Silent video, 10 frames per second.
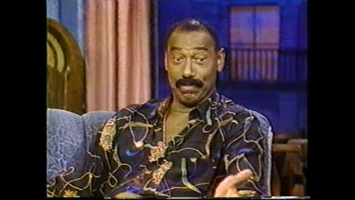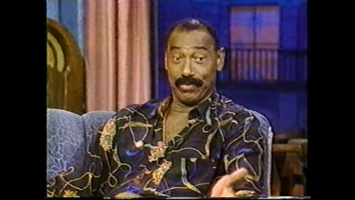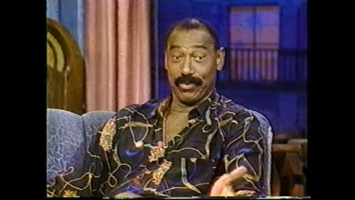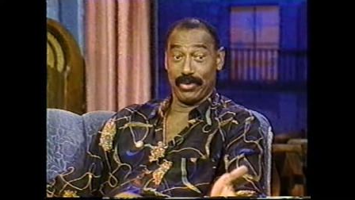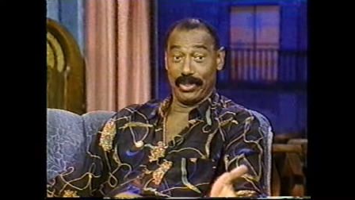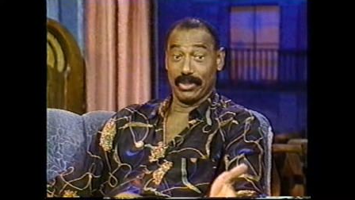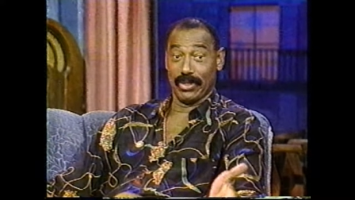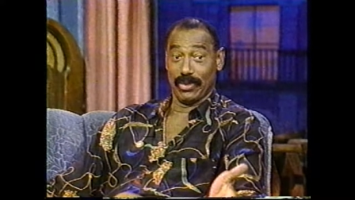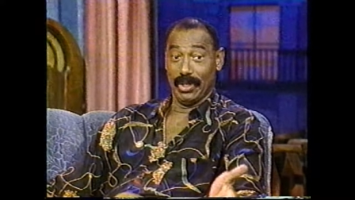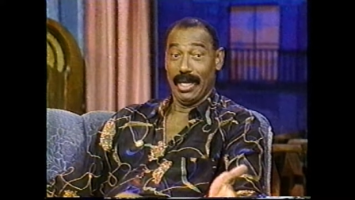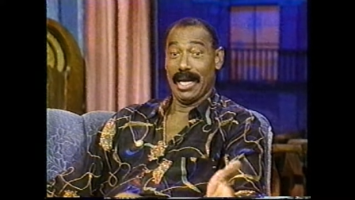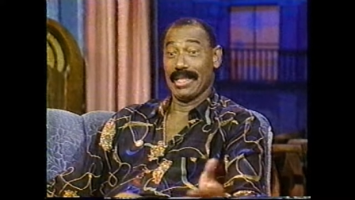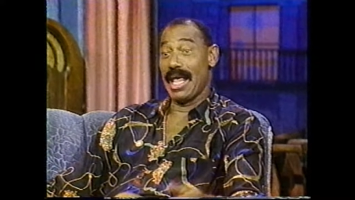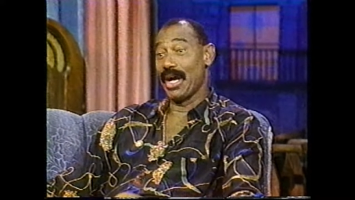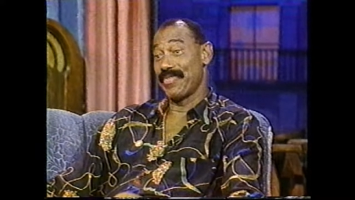them for, you know,
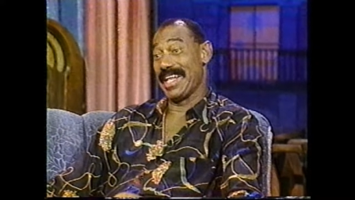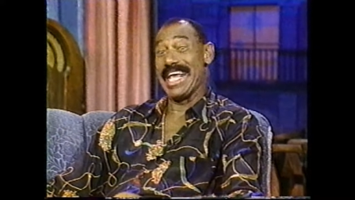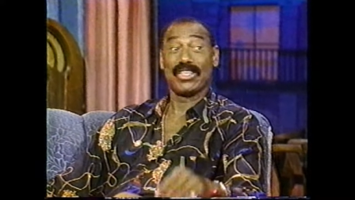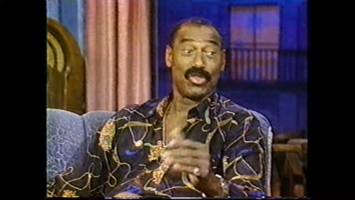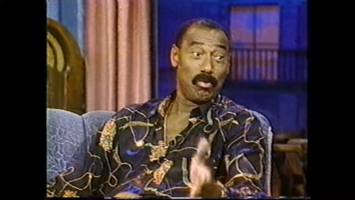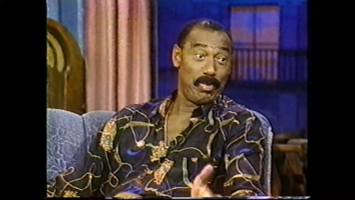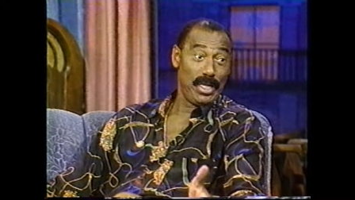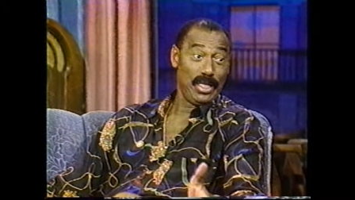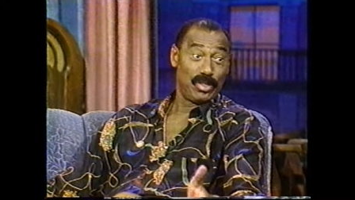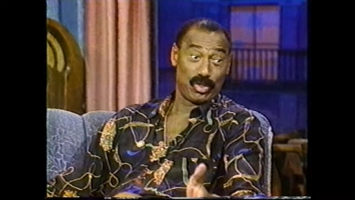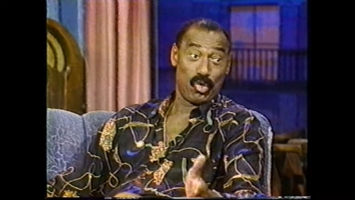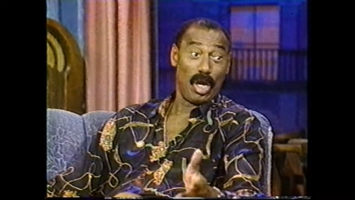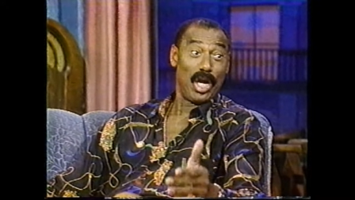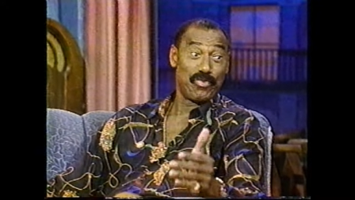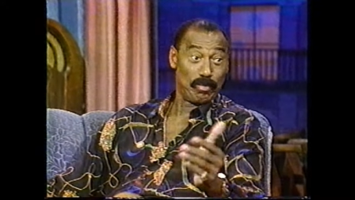allowing that SOB to score
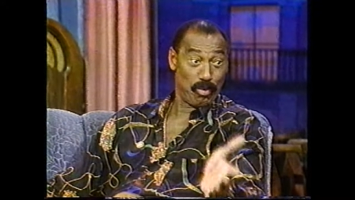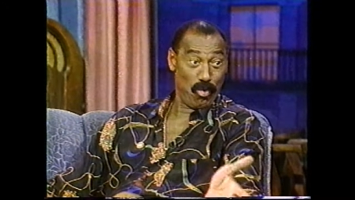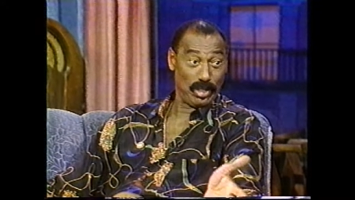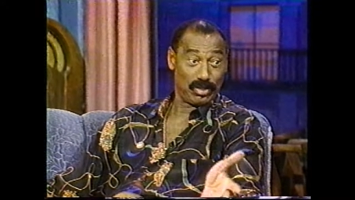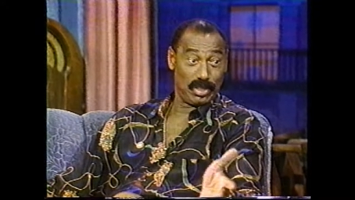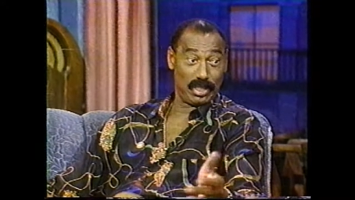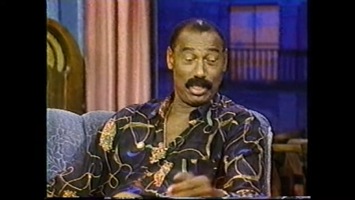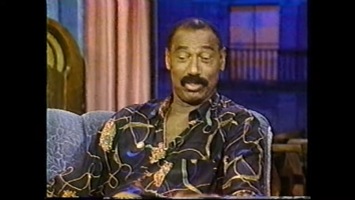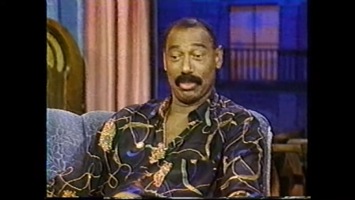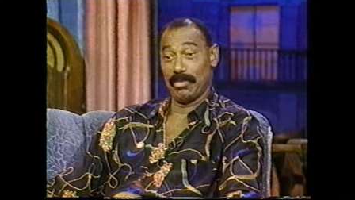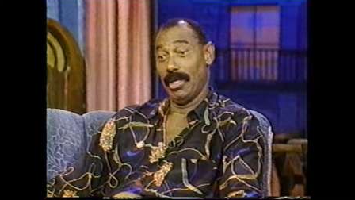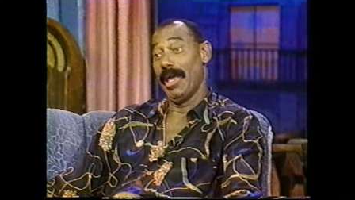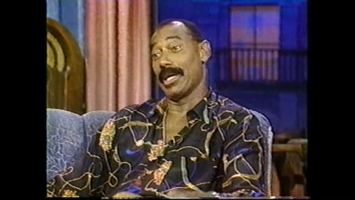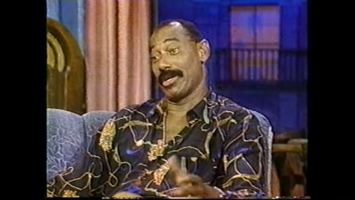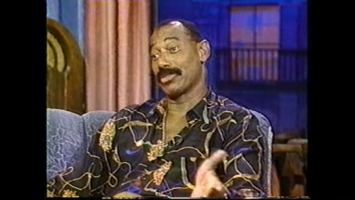100 points against them
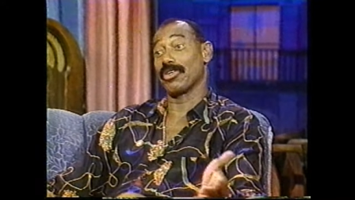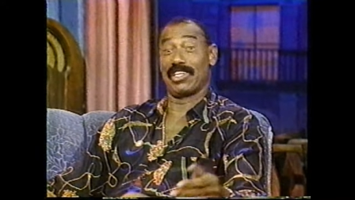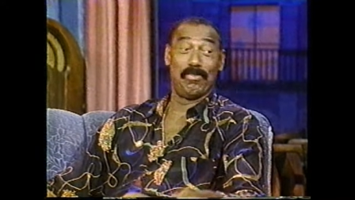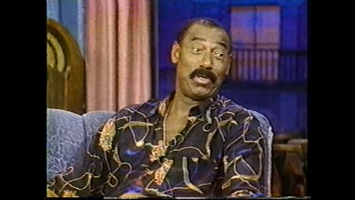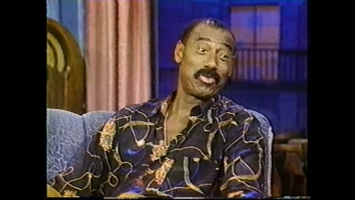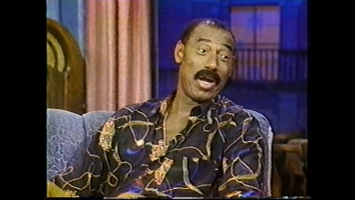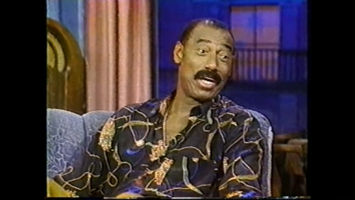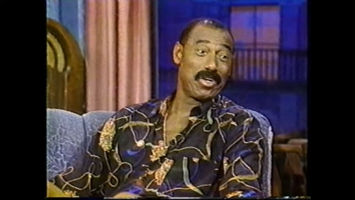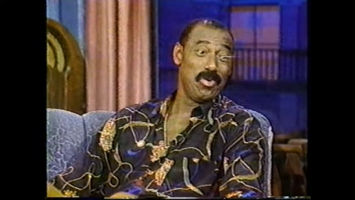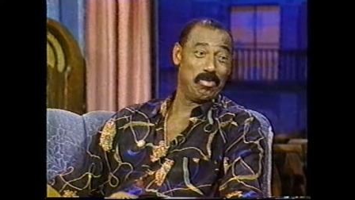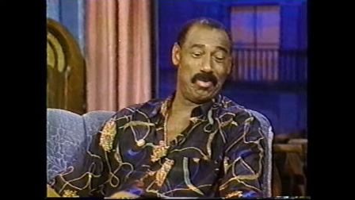and also giving me a ride home.